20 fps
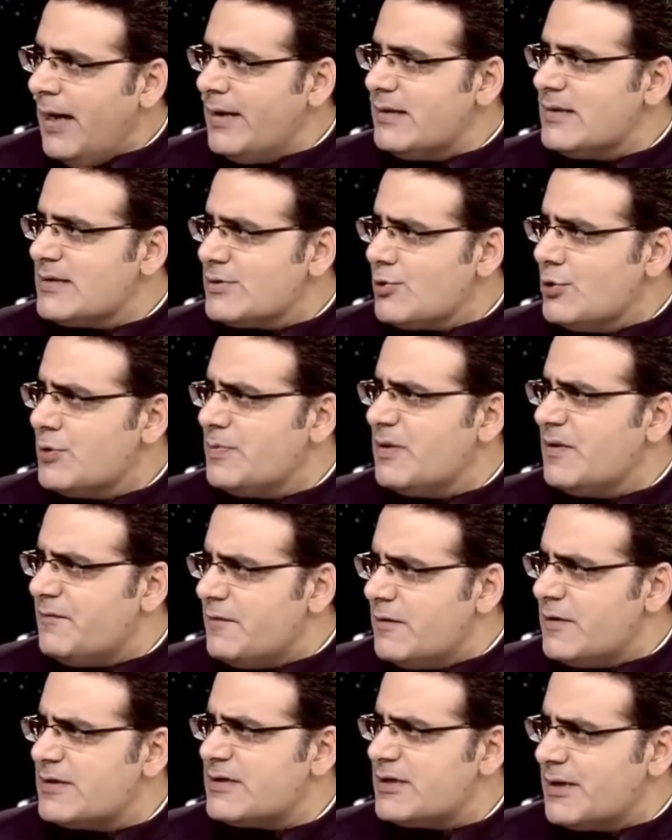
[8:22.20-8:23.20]
And this is going to be the
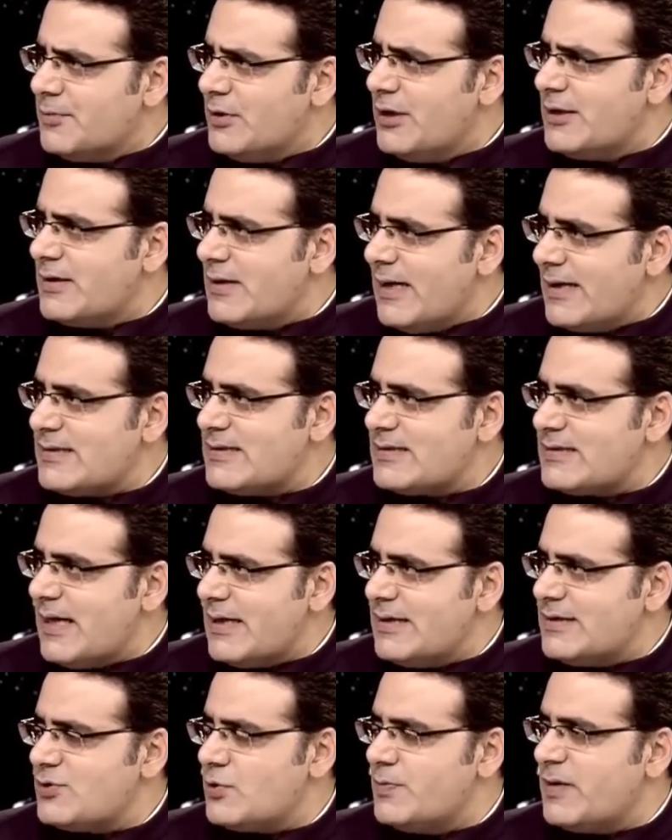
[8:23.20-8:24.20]
first simulated
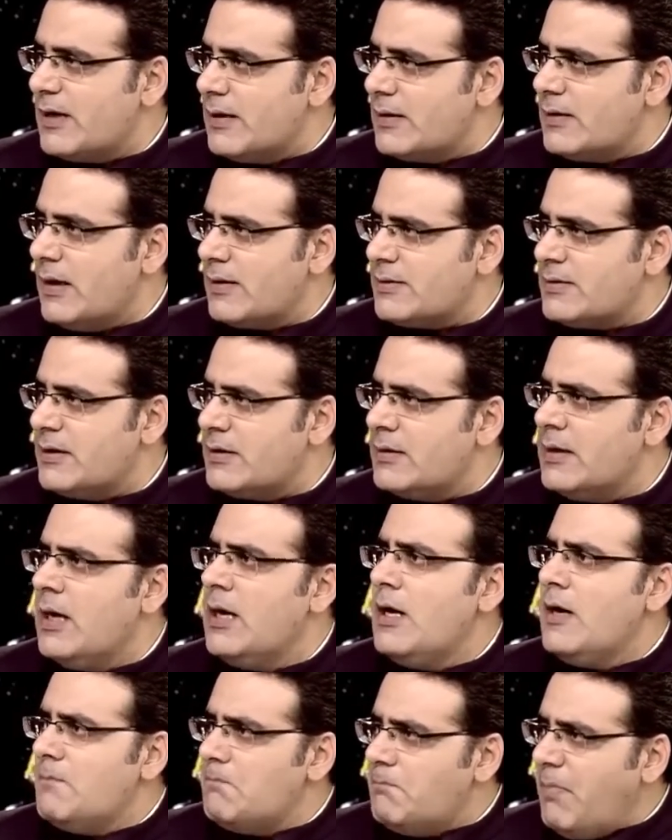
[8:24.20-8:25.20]
exercise to be conducted
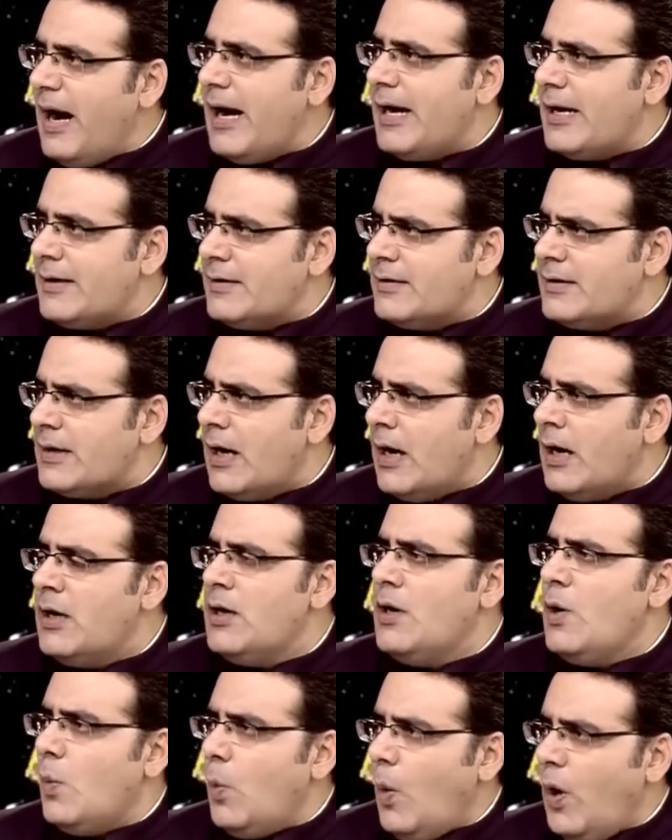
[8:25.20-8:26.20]
by India.
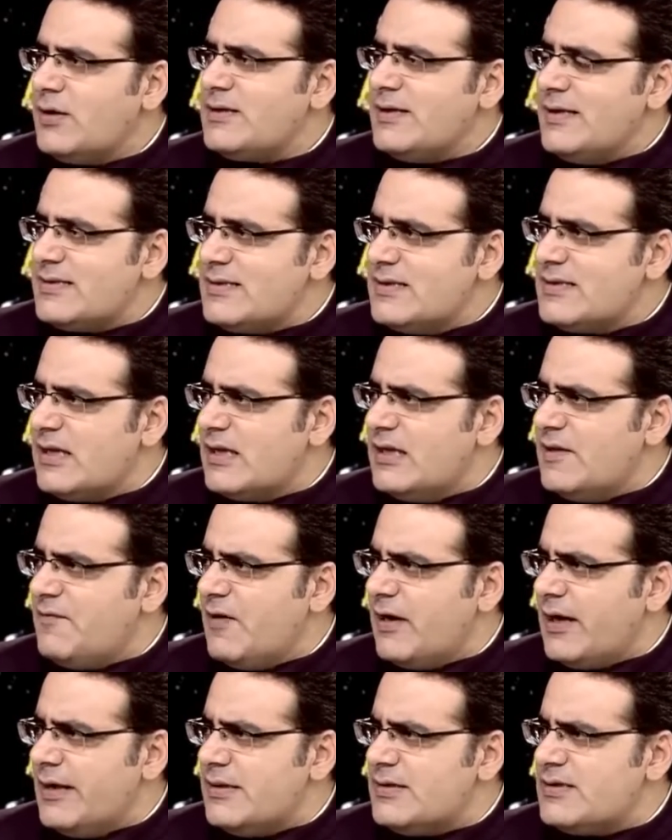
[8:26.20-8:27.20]
What is the
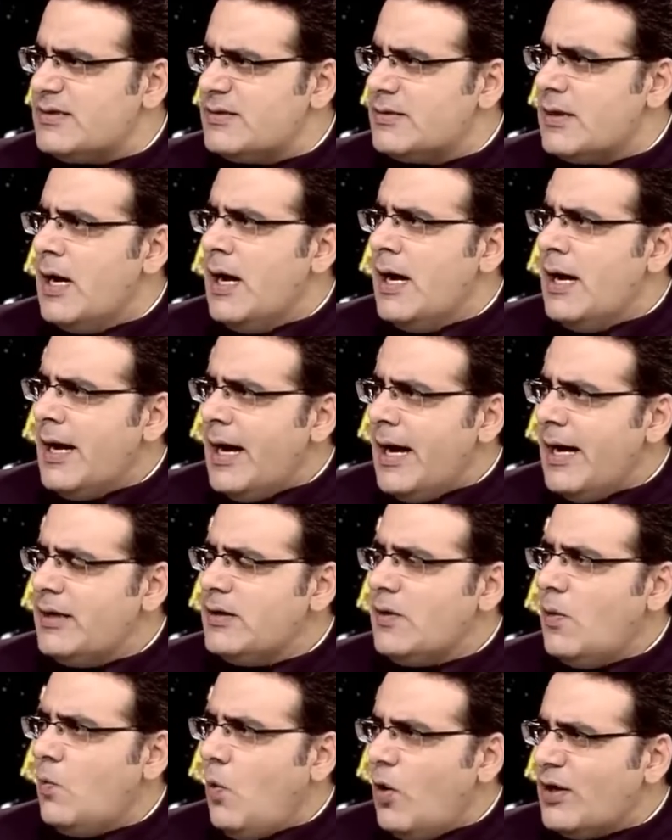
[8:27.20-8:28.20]
significance?
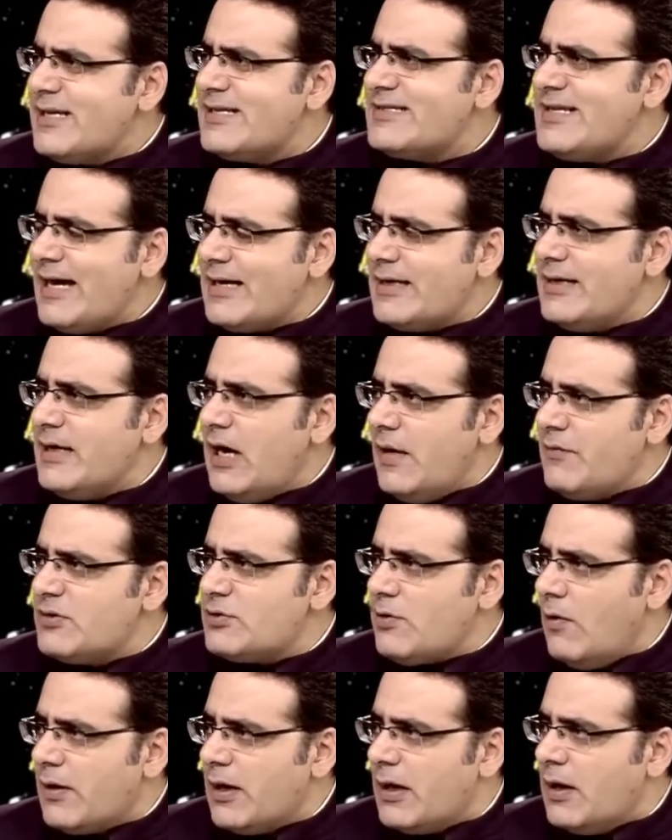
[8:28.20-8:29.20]
And what exactly are
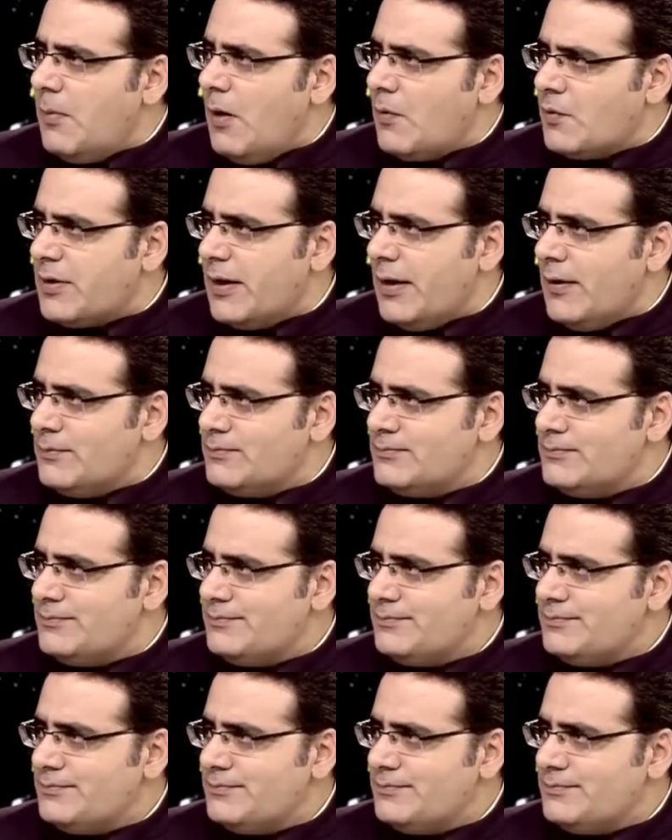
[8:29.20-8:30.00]
we talking about here?